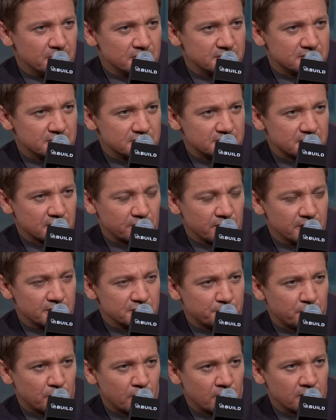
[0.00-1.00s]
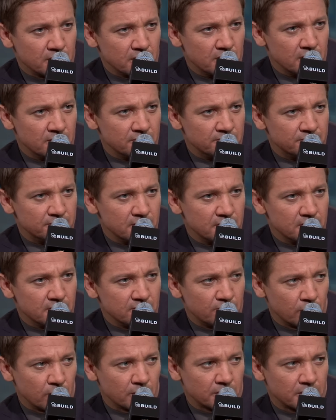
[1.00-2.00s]
It's, it's the greatest part of,
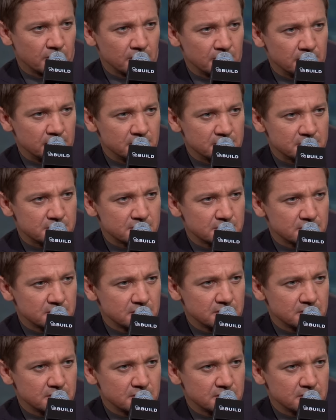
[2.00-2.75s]
of working in this,